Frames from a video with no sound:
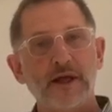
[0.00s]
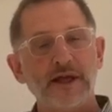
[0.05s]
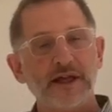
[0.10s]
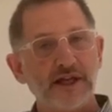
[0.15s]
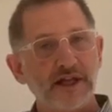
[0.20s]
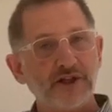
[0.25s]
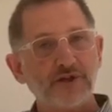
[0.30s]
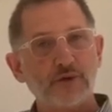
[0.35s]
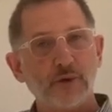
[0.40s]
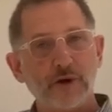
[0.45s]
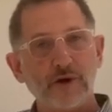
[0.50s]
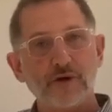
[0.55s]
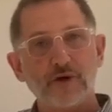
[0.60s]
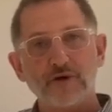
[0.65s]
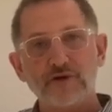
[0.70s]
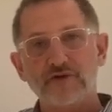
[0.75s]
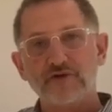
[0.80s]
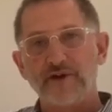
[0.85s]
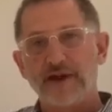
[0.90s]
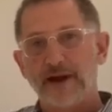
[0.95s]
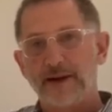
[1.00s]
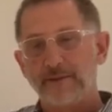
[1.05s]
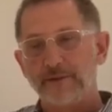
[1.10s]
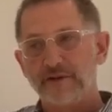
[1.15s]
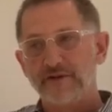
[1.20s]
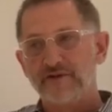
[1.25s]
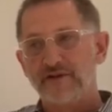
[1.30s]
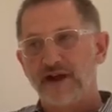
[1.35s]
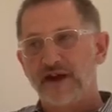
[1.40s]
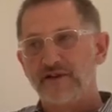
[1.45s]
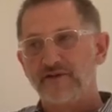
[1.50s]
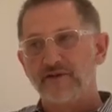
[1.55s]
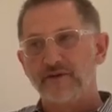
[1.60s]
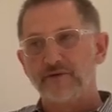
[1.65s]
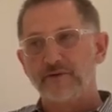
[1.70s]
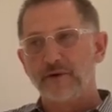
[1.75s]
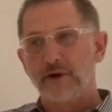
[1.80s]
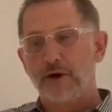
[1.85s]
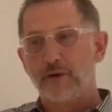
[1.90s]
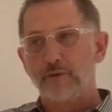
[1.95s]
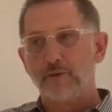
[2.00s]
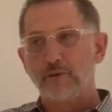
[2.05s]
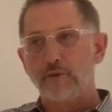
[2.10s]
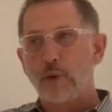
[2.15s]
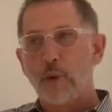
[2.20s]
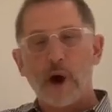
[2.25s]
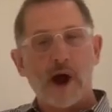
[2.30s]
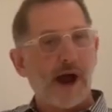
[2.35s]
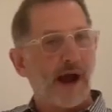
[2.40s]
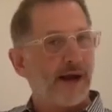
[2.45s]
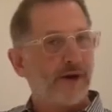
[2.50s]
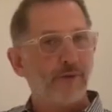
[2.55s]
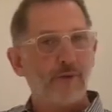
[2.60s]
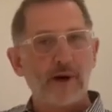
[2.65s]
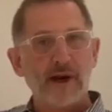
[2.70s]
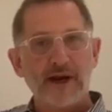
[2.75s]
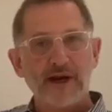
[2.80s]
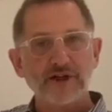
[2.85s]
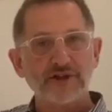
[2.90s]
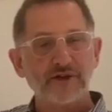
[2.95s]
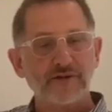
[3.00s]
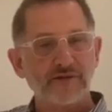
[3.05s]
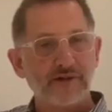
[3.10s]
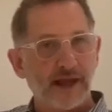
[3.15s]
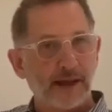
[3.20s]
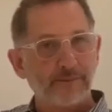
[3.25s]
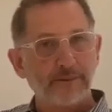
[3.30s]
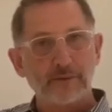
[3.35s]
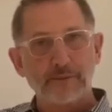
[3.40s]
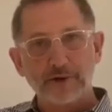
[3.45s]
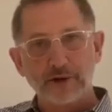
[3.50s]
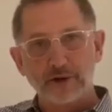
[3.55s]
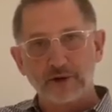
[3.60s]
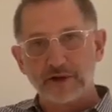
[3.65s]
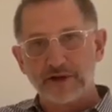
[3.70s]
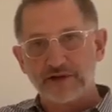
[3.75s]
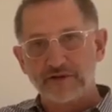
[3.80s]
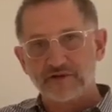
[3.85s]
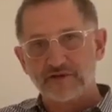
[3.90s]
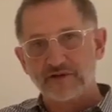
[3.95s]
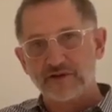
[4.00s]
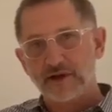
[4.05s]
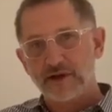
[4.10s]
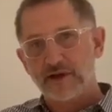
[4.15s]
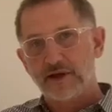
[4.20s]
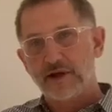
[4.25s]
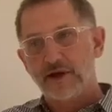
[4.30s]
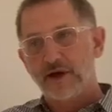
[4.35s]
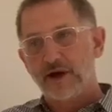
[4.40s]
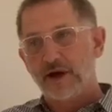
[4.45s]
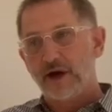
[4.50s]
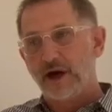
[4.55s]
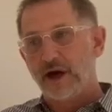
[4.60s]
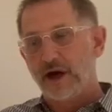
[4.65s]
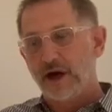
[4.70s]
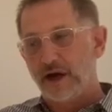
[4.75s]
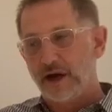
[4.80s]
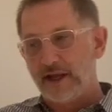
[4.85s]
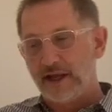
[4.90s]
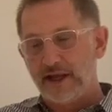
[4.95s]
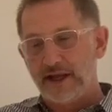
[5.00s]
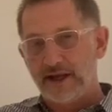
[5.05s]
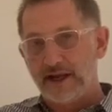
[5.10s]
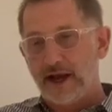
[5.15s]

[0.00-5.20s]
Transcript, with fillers: each one of those families has a, a wide range of capabilities uh, and